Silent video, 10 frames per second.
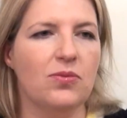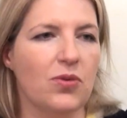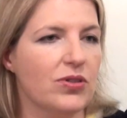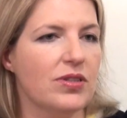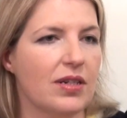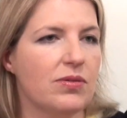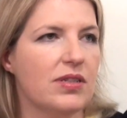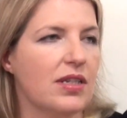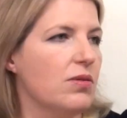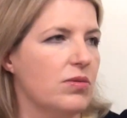was. And I was
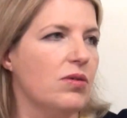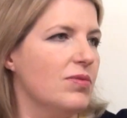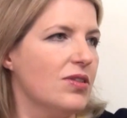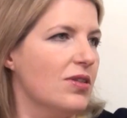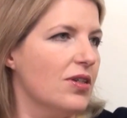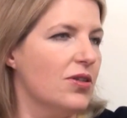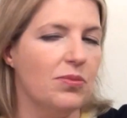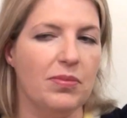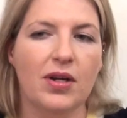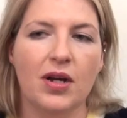thinking, well, no one's going to
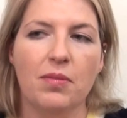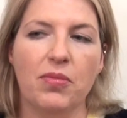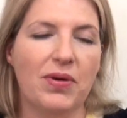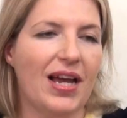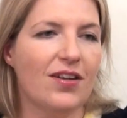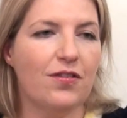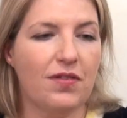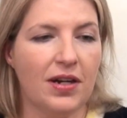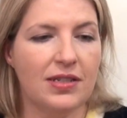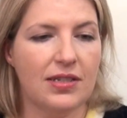come, but we had a
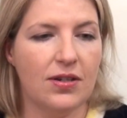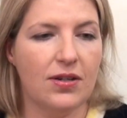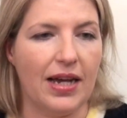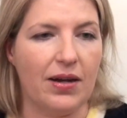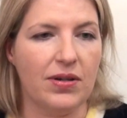fine turnout.